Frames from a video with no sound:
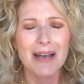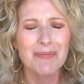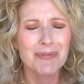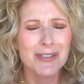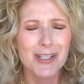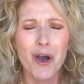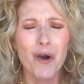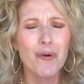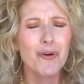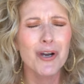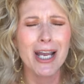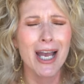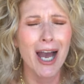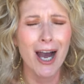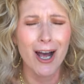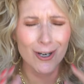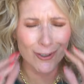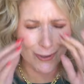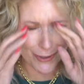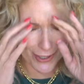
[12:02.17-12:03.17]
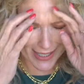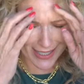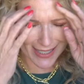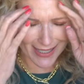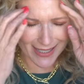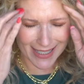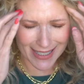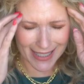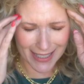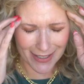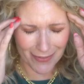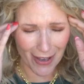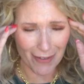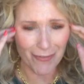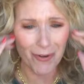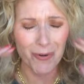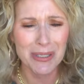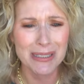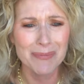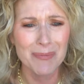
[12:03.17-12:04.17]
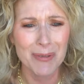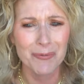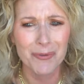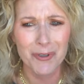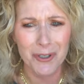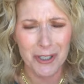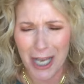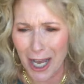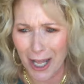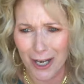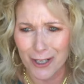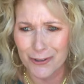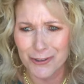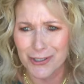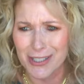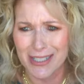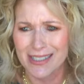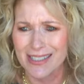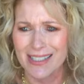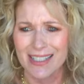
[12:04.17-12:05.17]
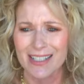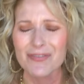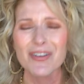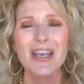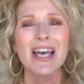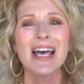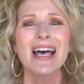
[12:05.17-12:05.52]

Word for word: I'm so color sensitive. I've always been real color sensitive.